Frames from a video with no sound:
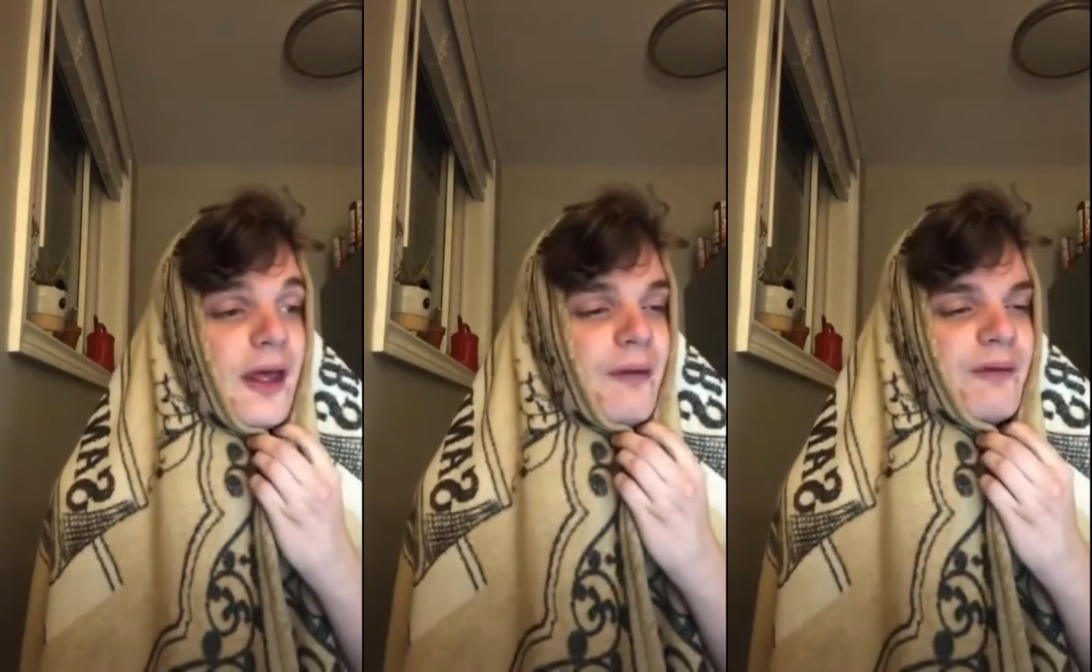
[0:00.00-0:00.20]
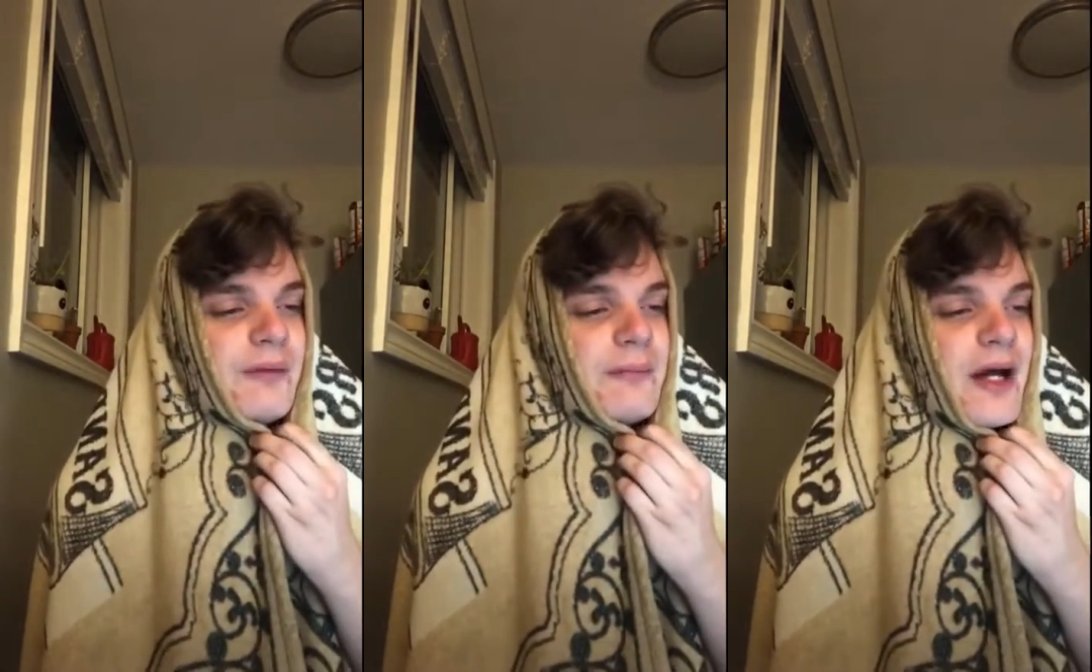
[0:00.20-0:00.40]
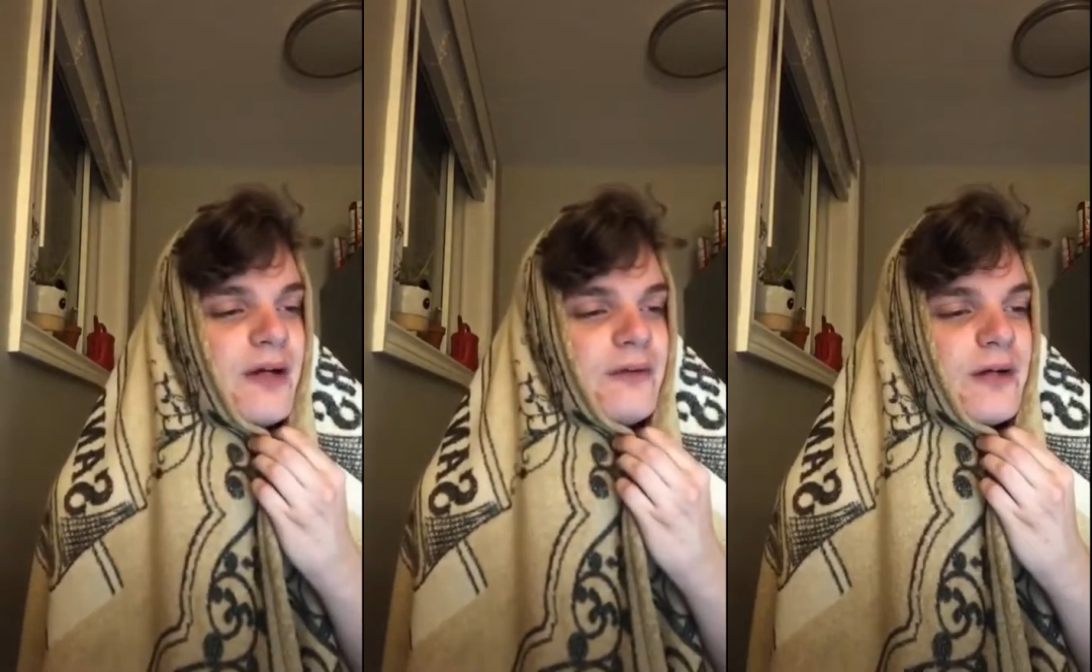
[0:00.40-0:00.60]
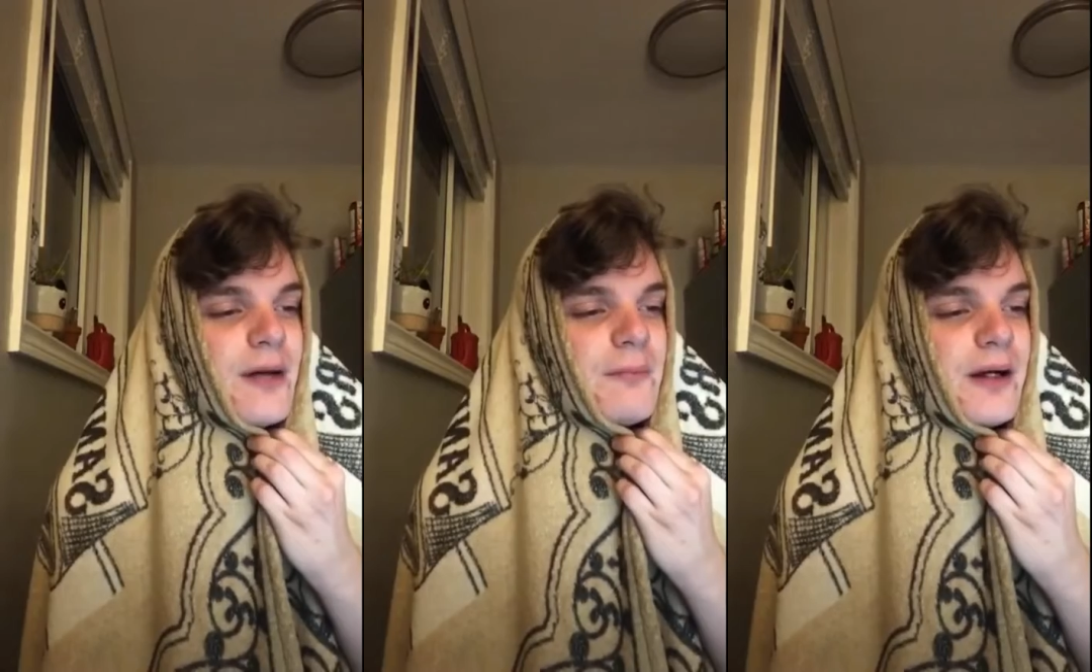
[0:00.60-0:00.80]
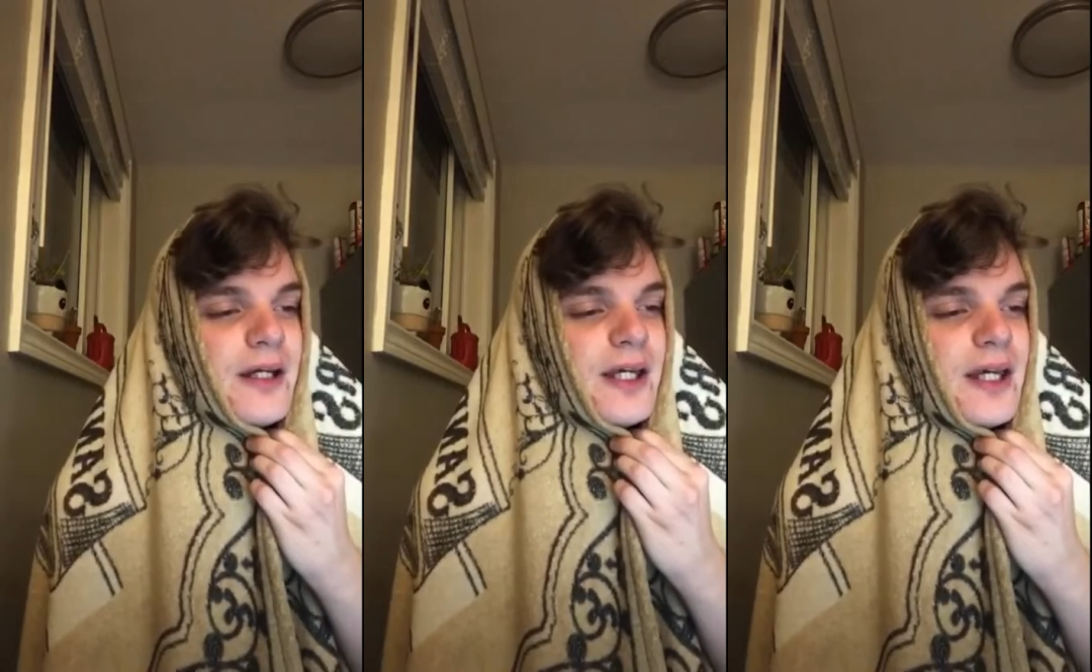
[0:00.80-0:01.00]
When my
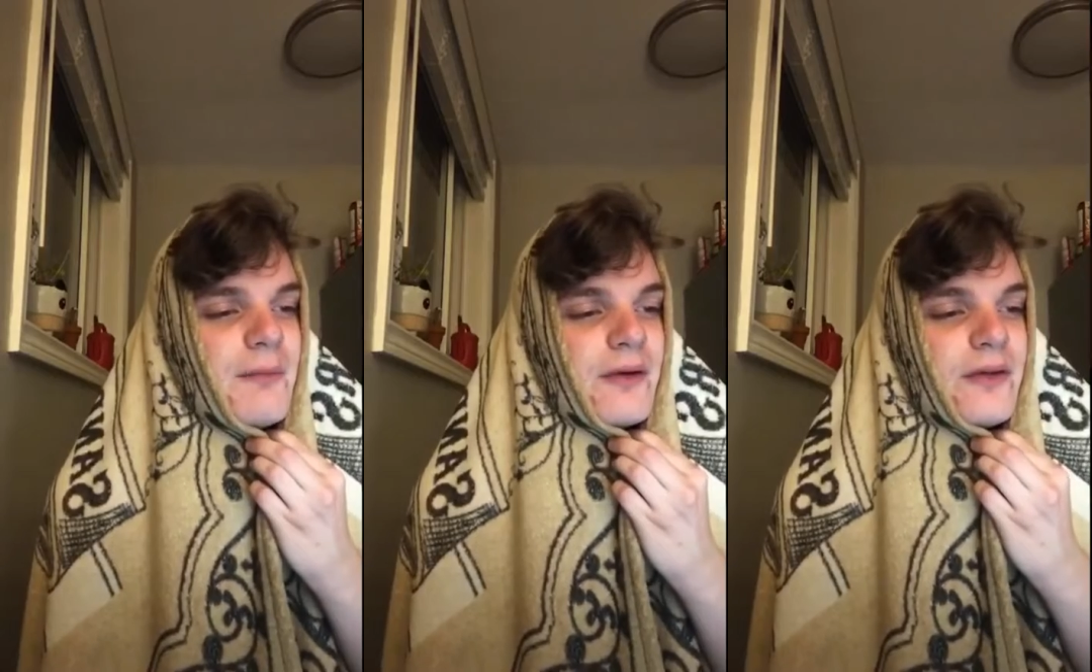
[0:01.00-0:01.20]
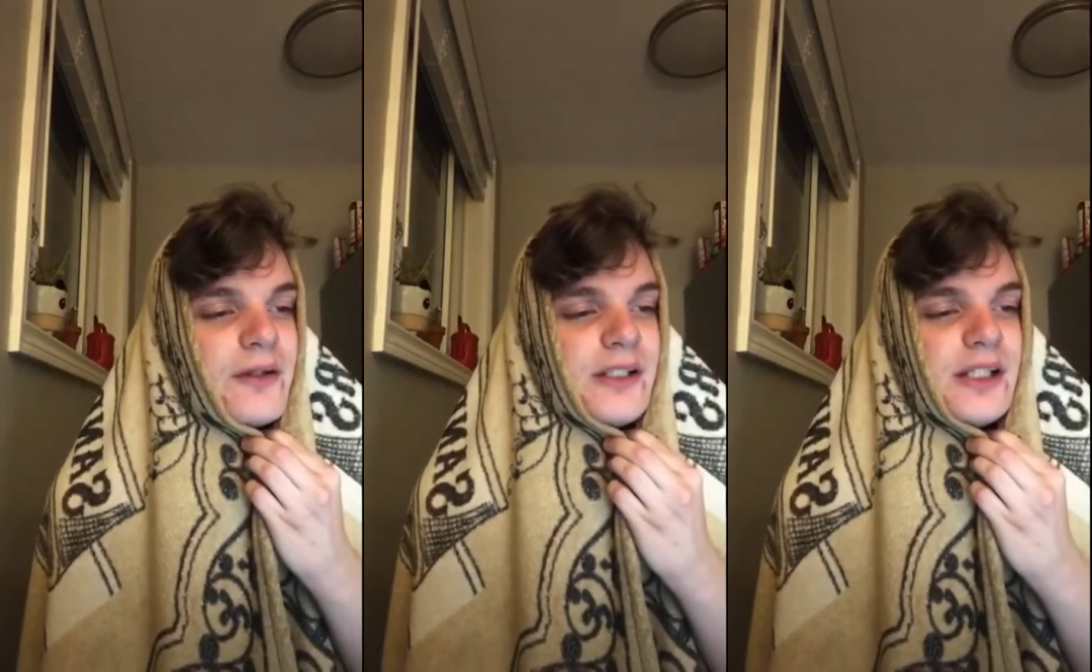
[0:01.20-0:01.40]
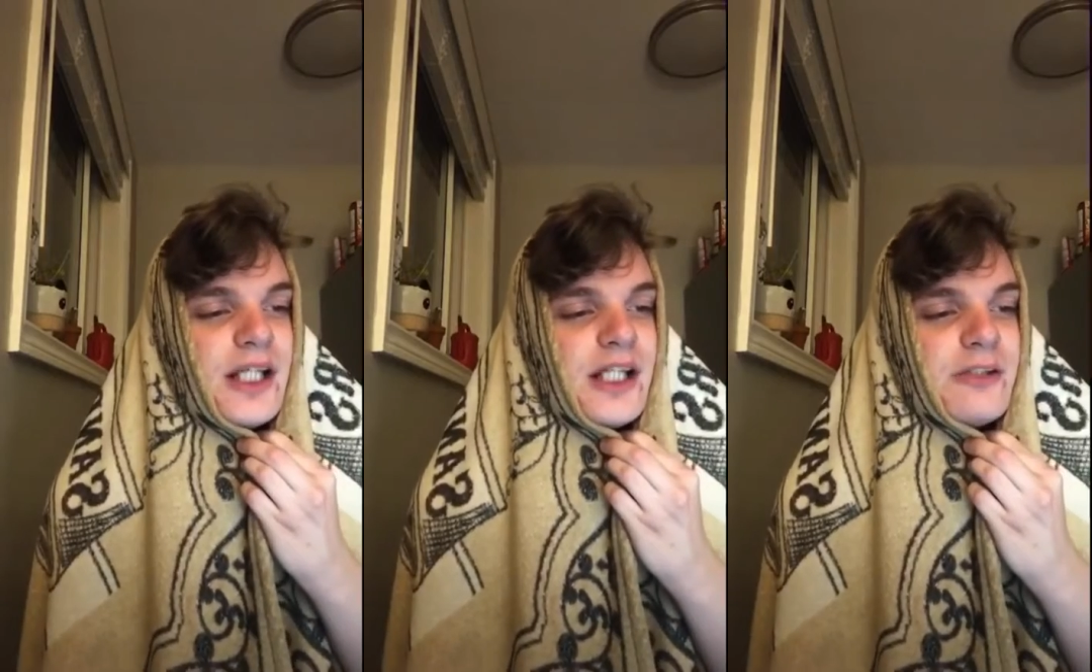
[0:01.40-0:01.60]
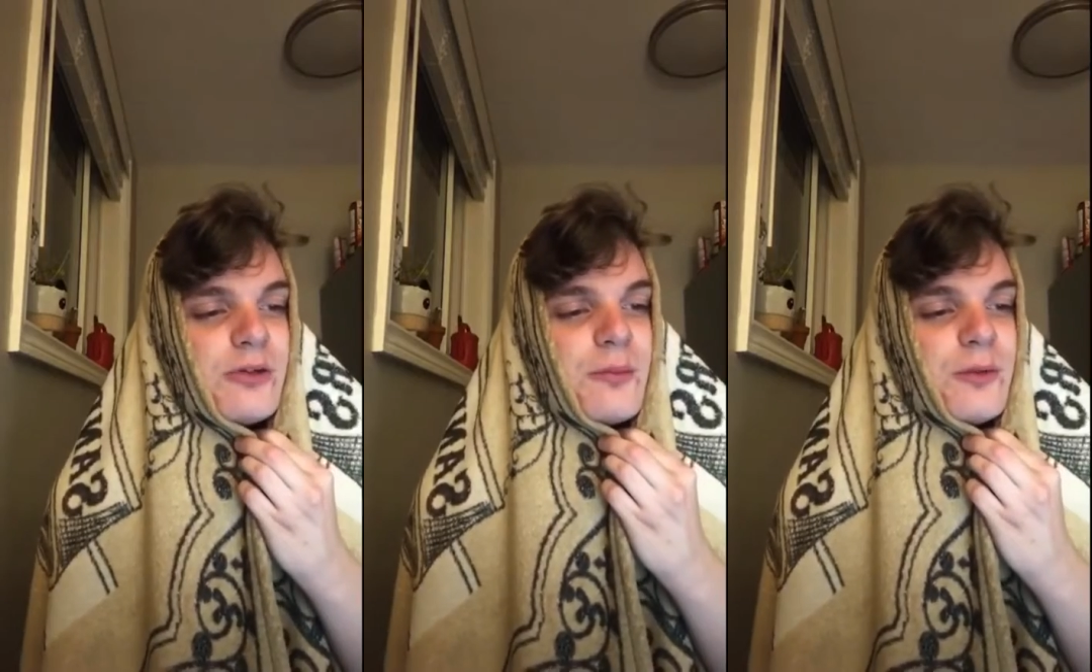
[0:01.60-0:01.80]
grandma came out of the changing